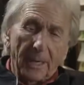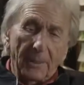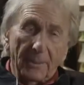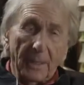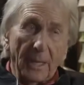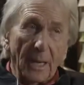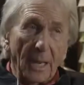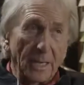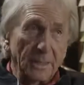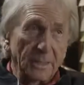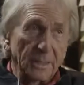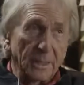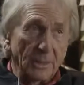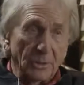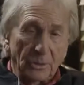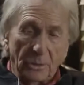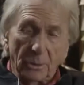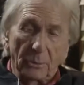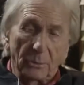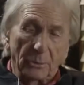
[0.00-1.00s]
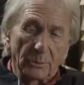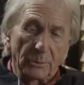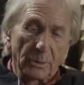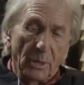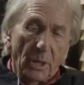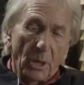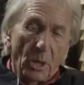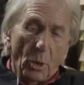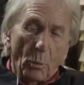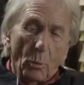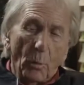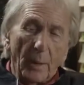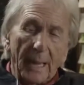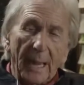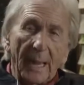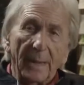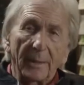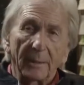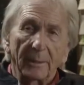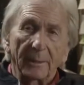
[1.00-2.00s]
in the 962s, we
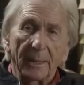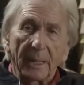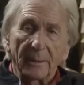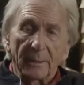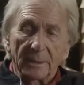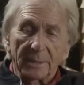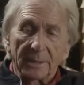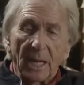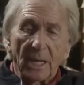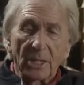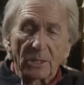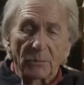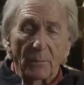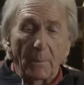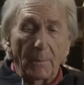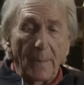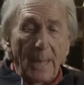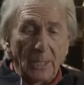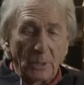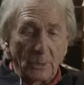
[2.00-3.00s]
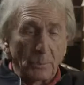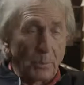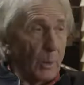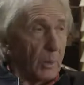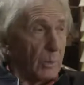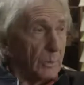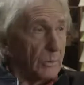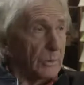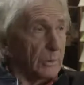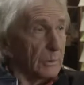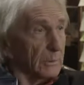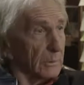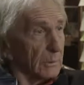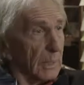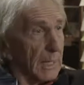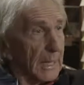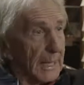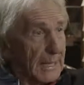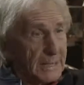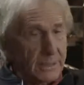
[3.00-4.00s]
had a thing the size of a matchbox
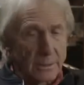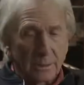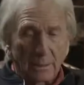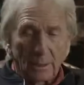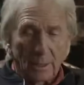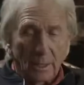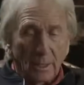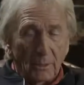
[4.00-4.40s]
lid,